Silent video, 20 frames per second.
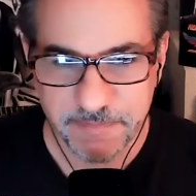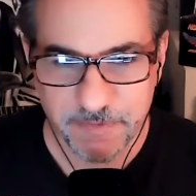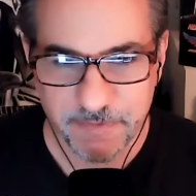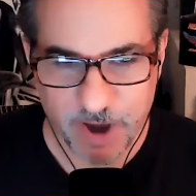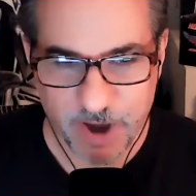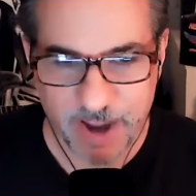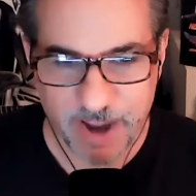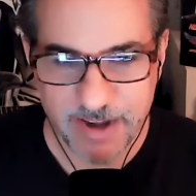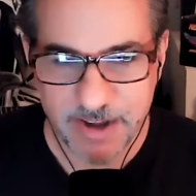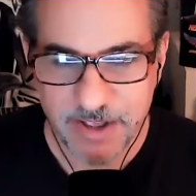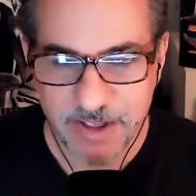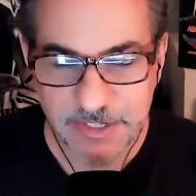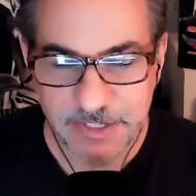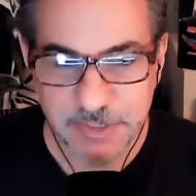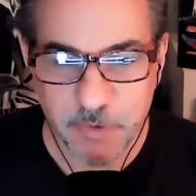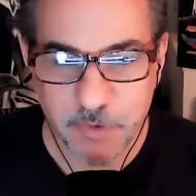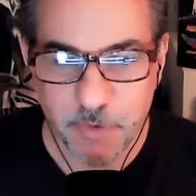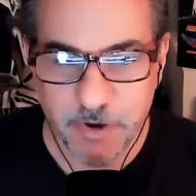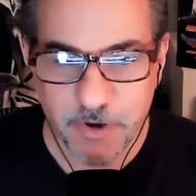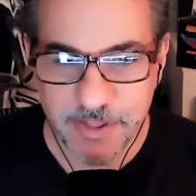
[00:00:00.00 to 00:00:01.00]
right?
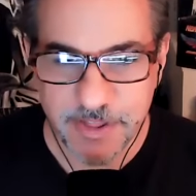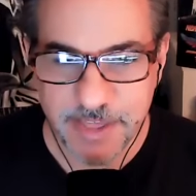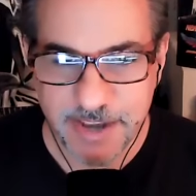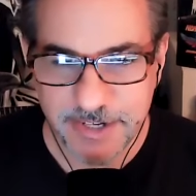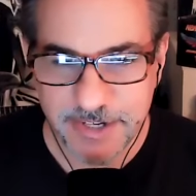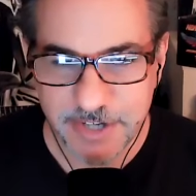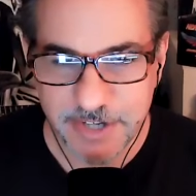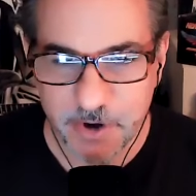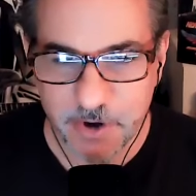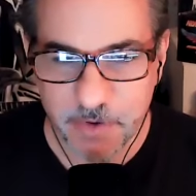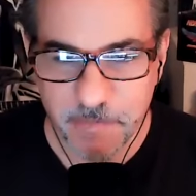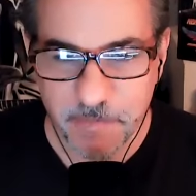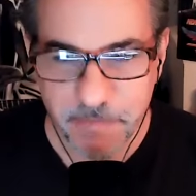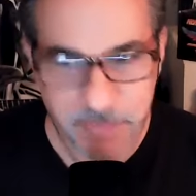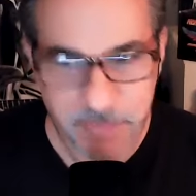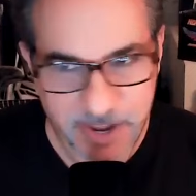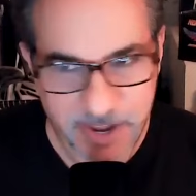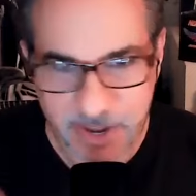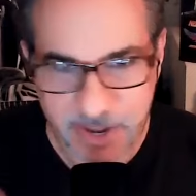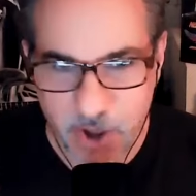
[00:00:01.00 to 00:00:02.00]
So what do?
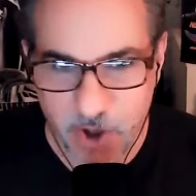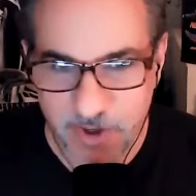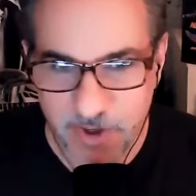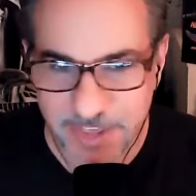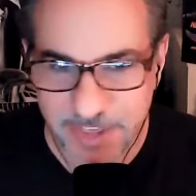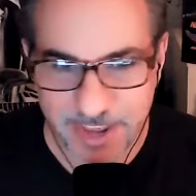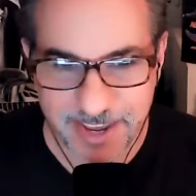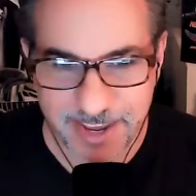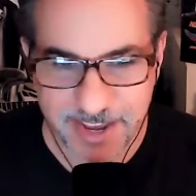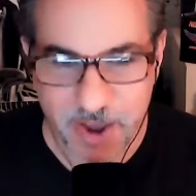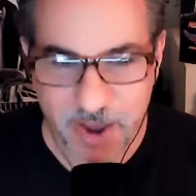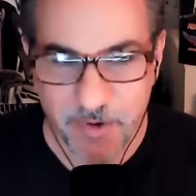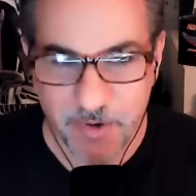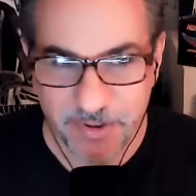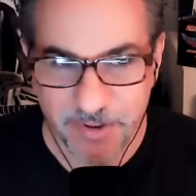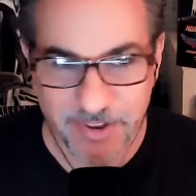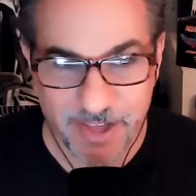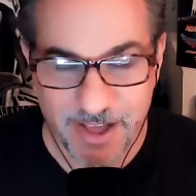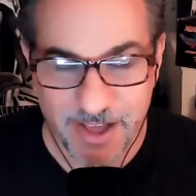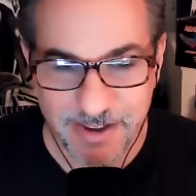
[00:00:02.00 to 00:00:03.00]
They go
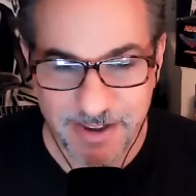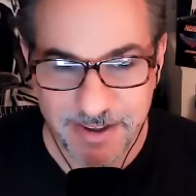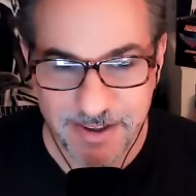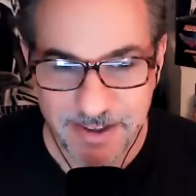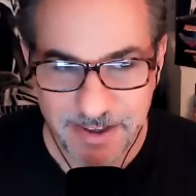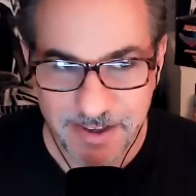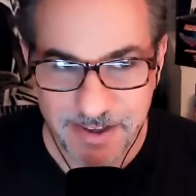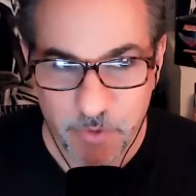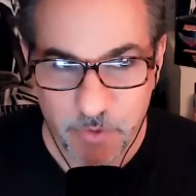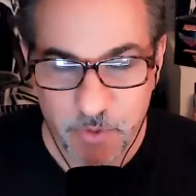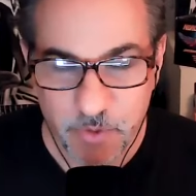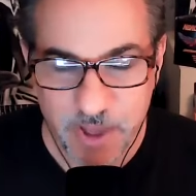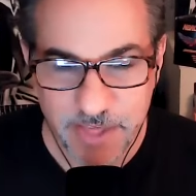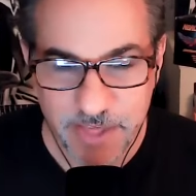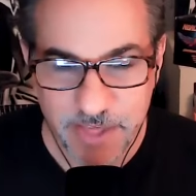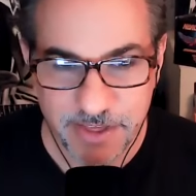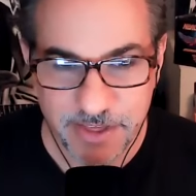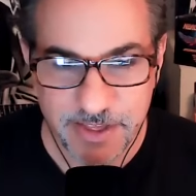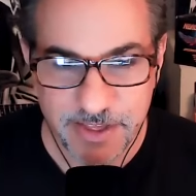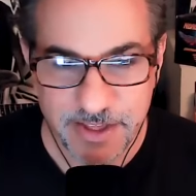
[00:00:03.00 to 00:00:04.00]
along
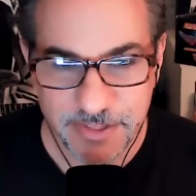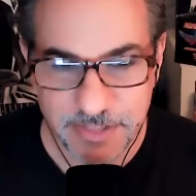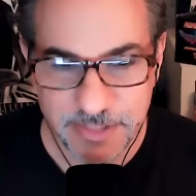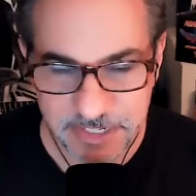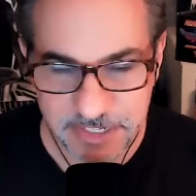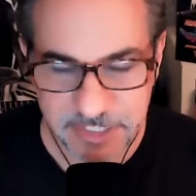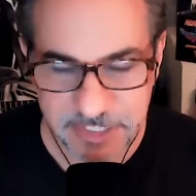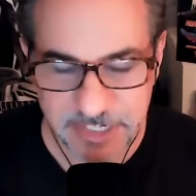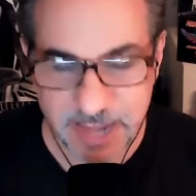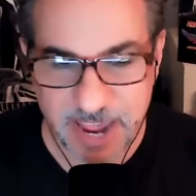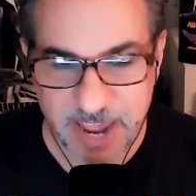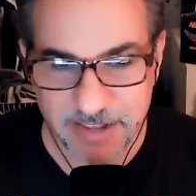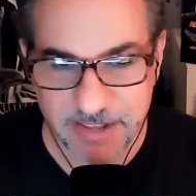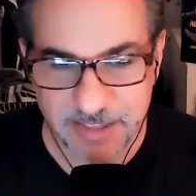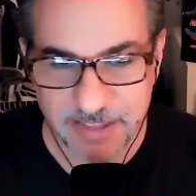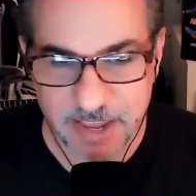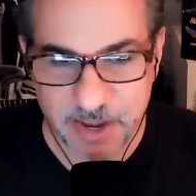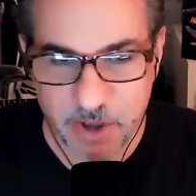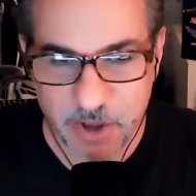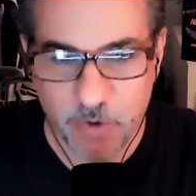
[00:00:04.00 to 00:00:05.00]
with the state.
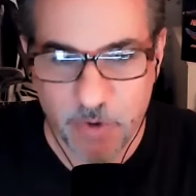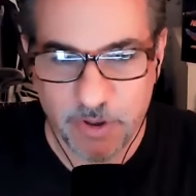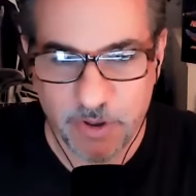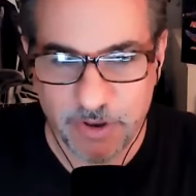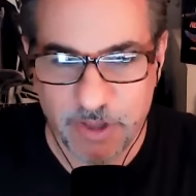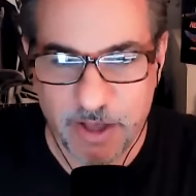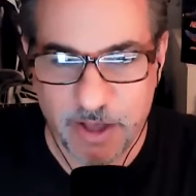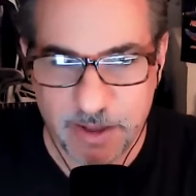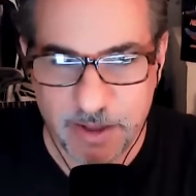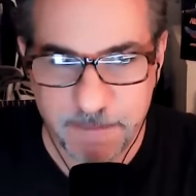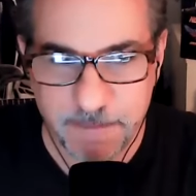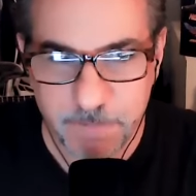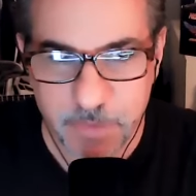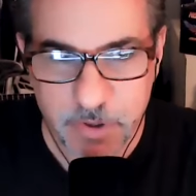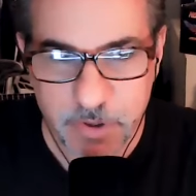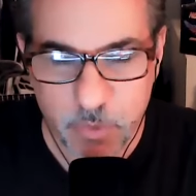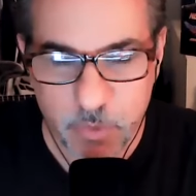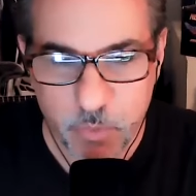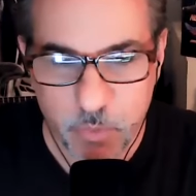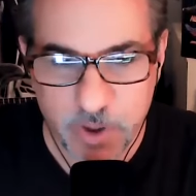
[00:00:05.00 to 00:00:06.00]
They go along
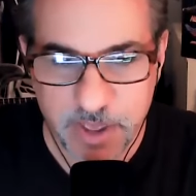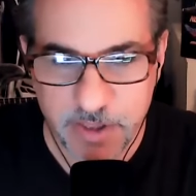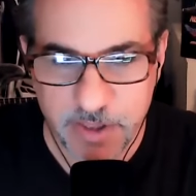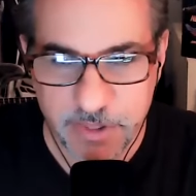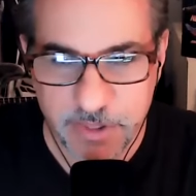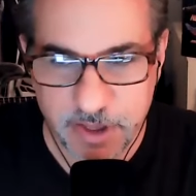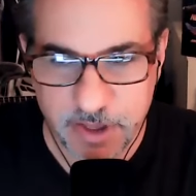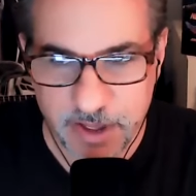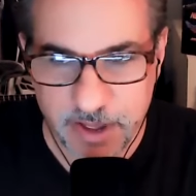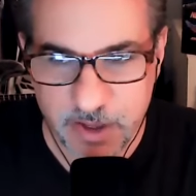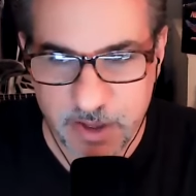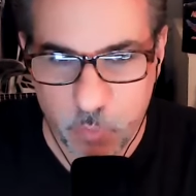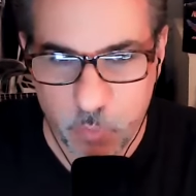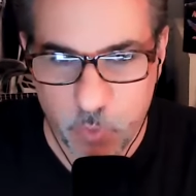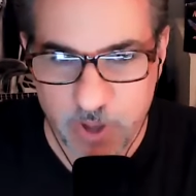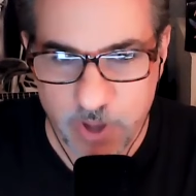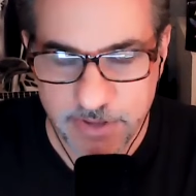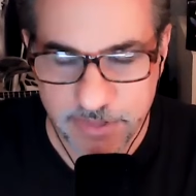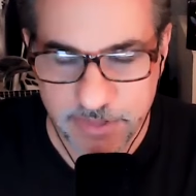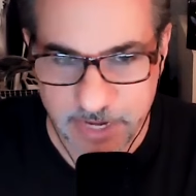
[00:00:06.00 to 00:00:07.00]
with
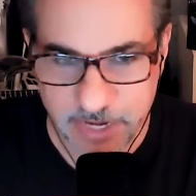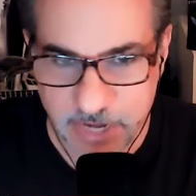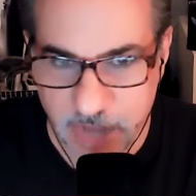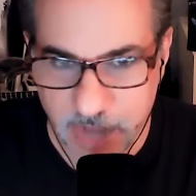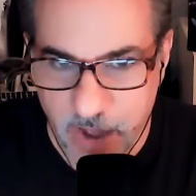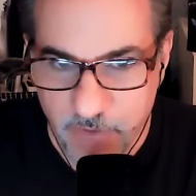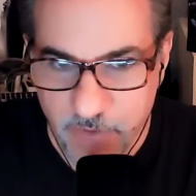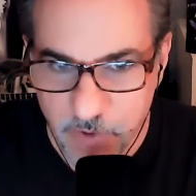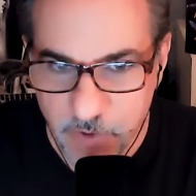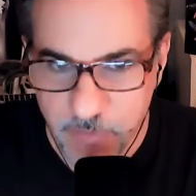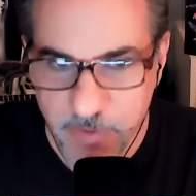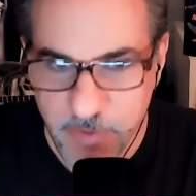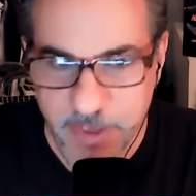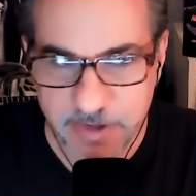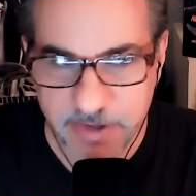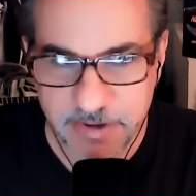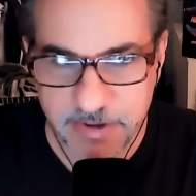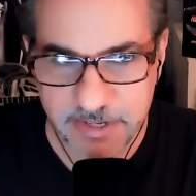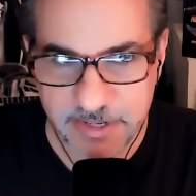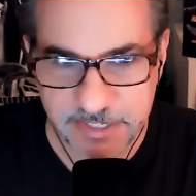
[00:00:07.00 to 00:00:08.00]
what the
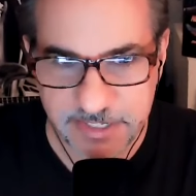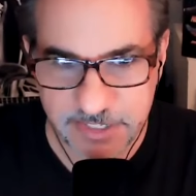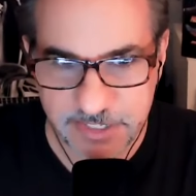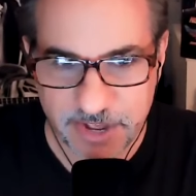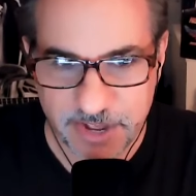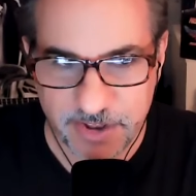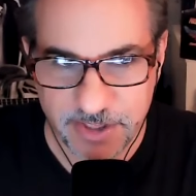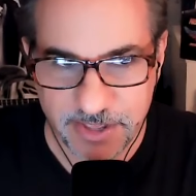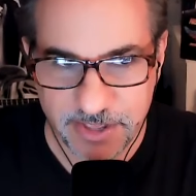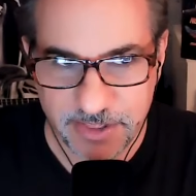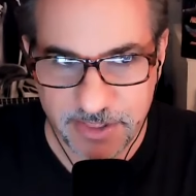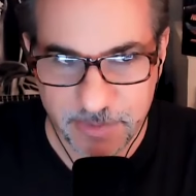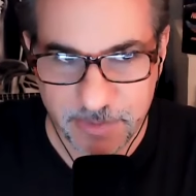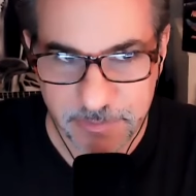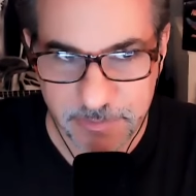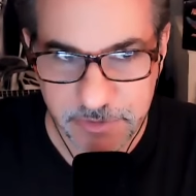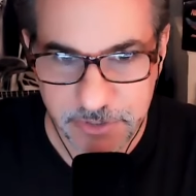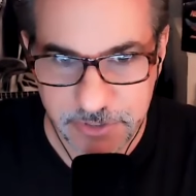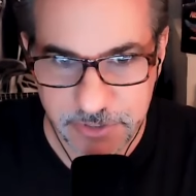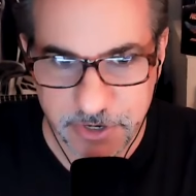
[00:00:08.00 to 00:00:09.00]
government is telling
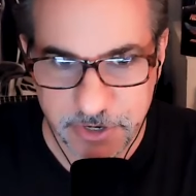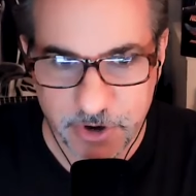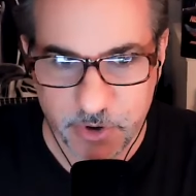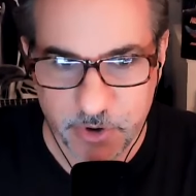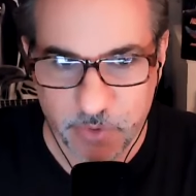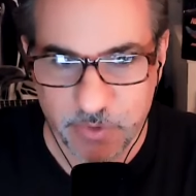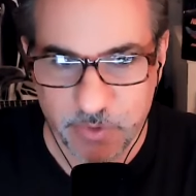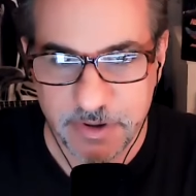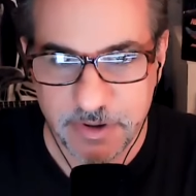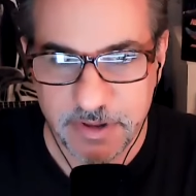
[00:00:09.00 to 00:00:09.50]
them to do.